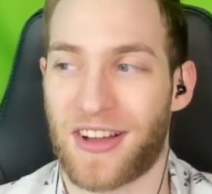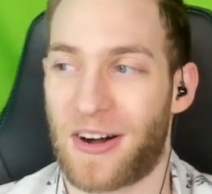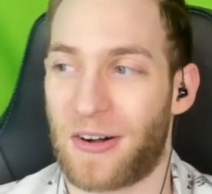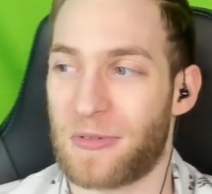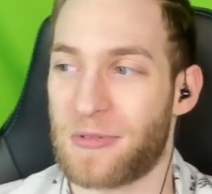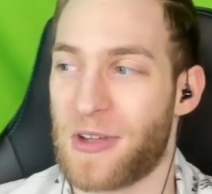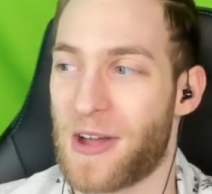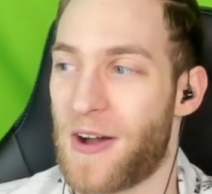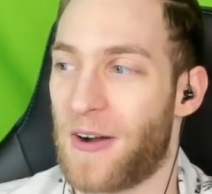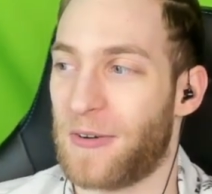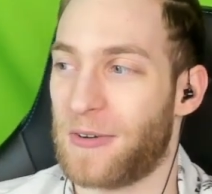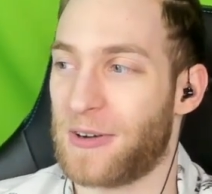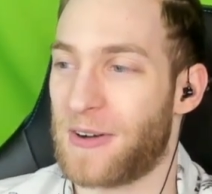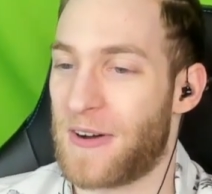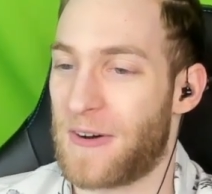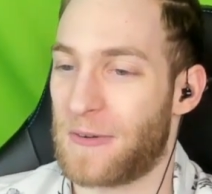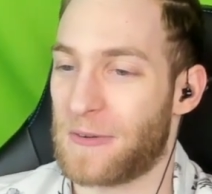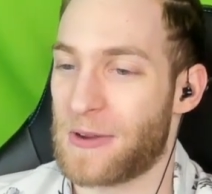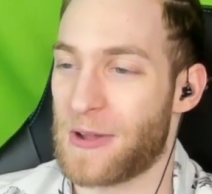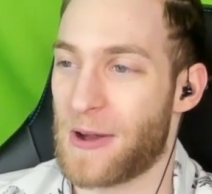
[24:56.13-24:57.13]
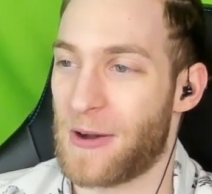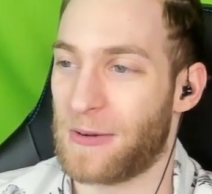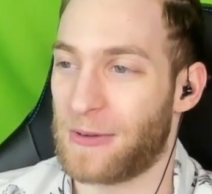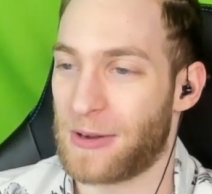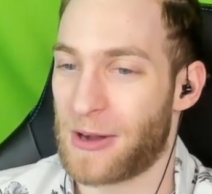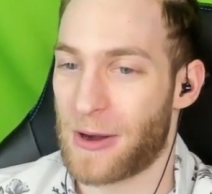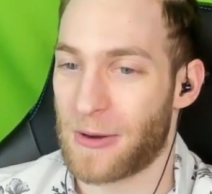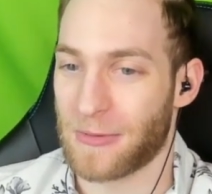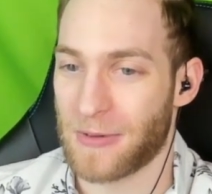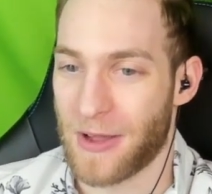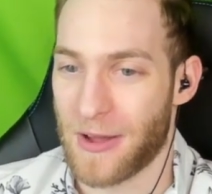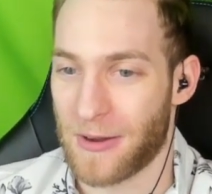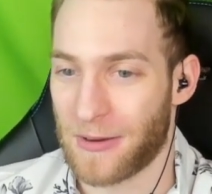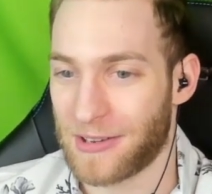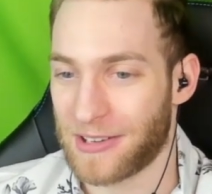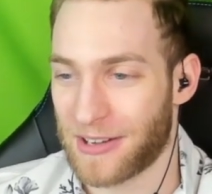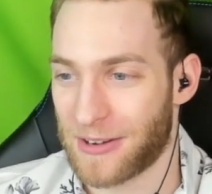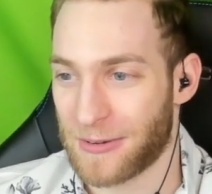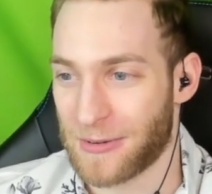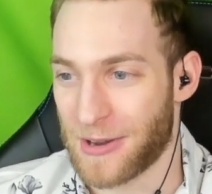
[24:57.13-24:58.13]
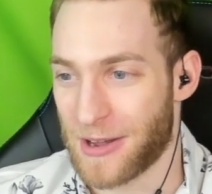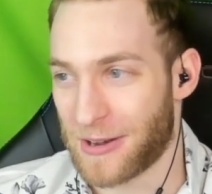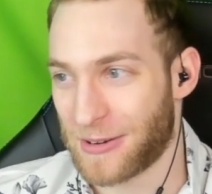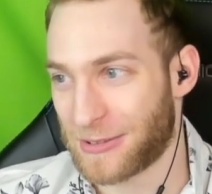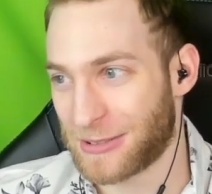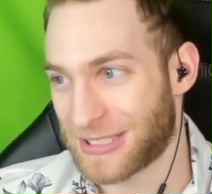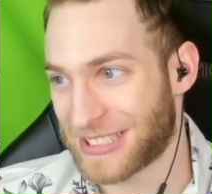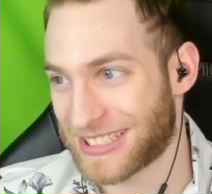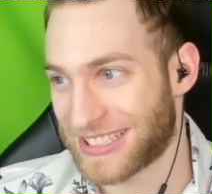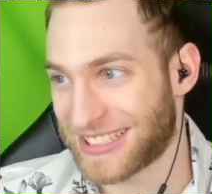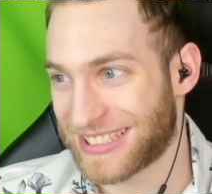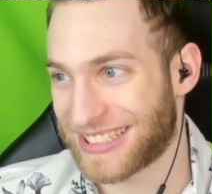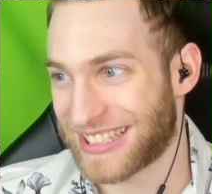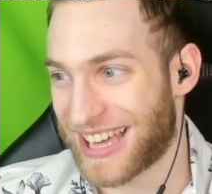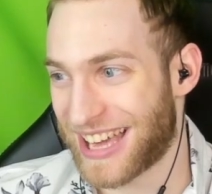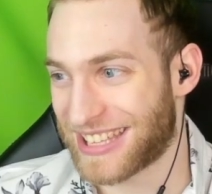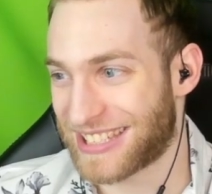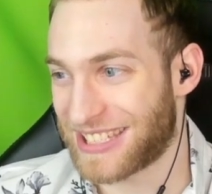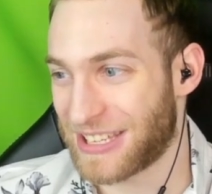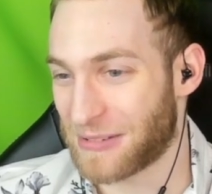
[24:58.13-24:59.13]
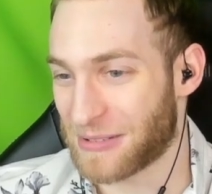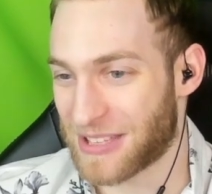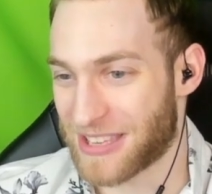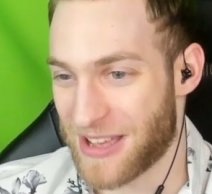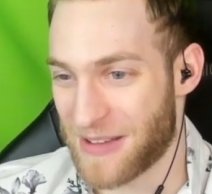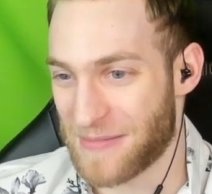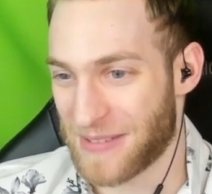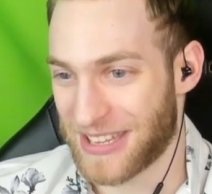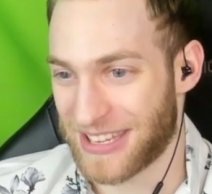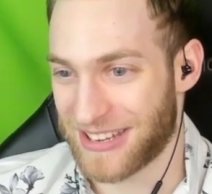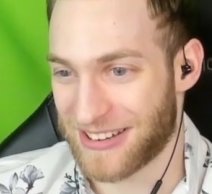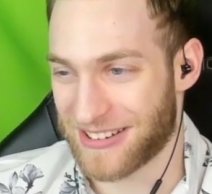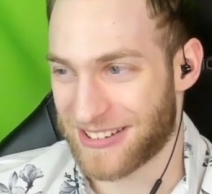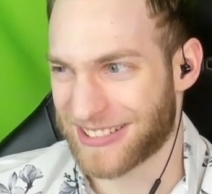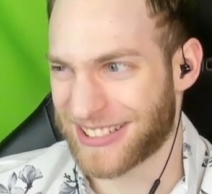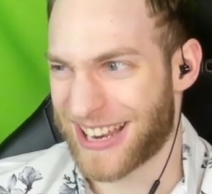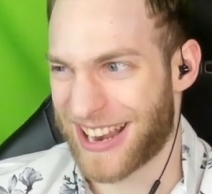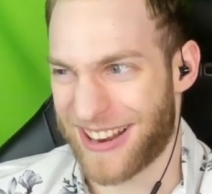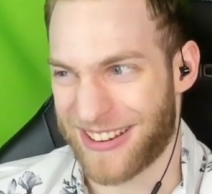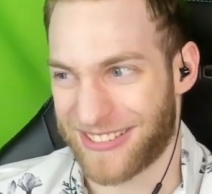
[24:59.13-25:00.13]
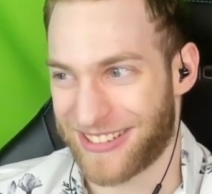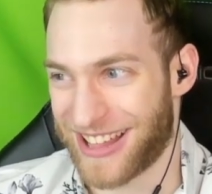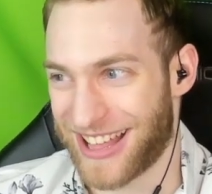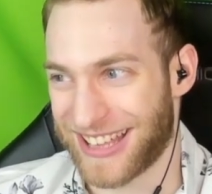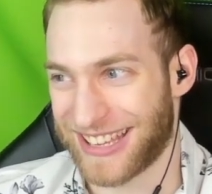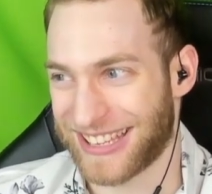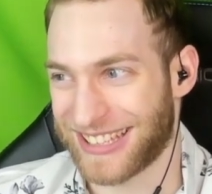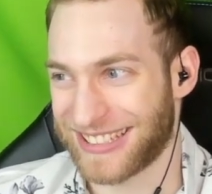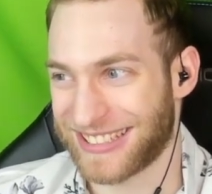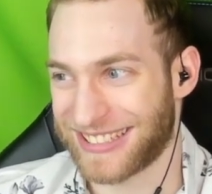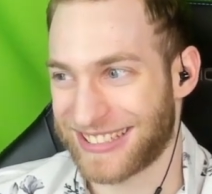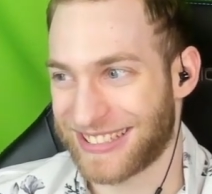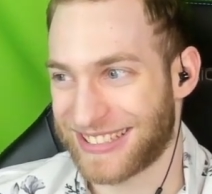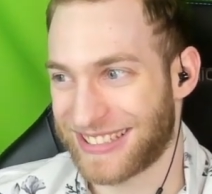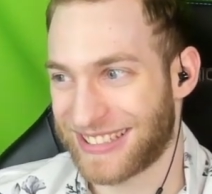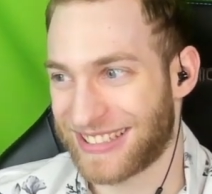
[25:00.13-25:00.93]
Oh no! Oh no! Oh no! Oh no! I see what's coming here. I don't like it.